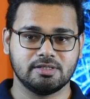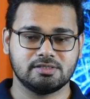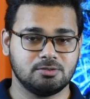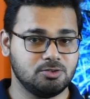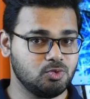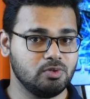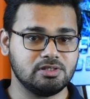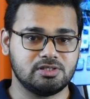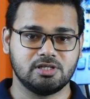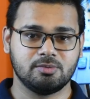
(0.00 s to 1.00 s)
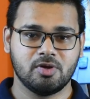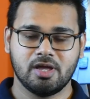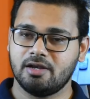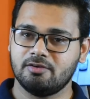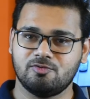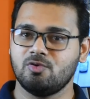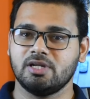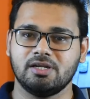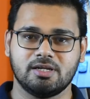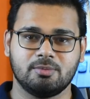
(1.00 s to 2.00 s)
S, dual chip and a
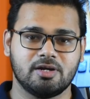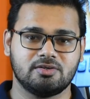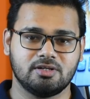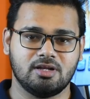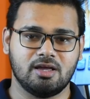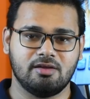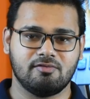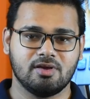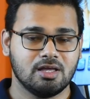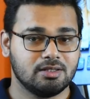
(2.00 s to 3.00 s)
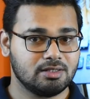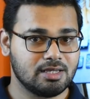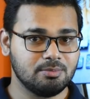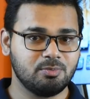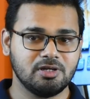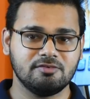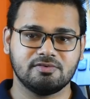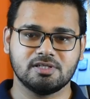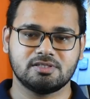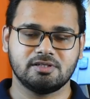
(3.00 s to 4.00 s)
fourteen day battery life. The company
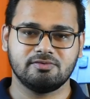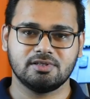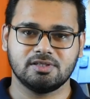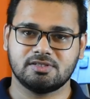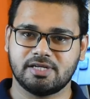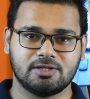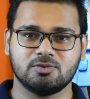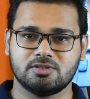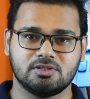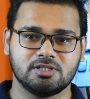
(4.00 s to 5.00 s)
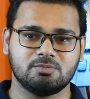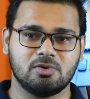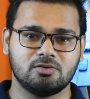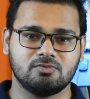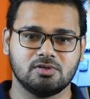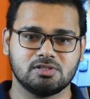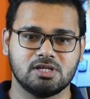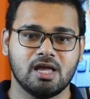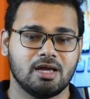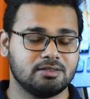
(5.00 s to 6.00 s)
first revealed the Stratos three smartwatch
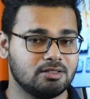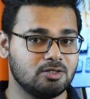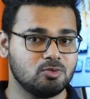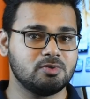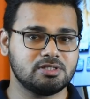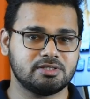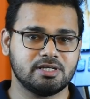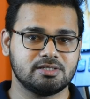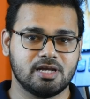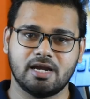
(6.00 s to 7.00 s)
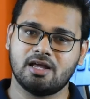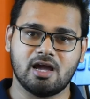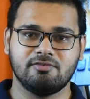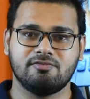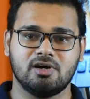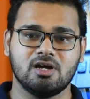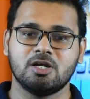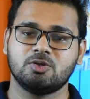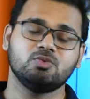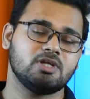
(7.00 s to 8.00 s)
at the global stage at I F A
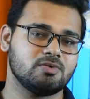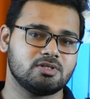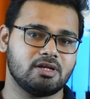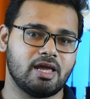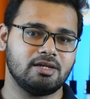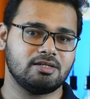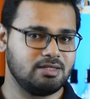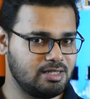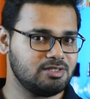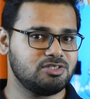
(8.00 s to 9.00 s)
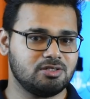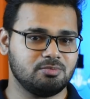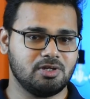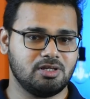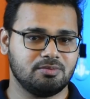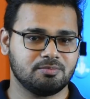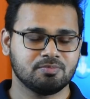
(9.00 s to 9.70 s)
two thousand nineteen in Germany.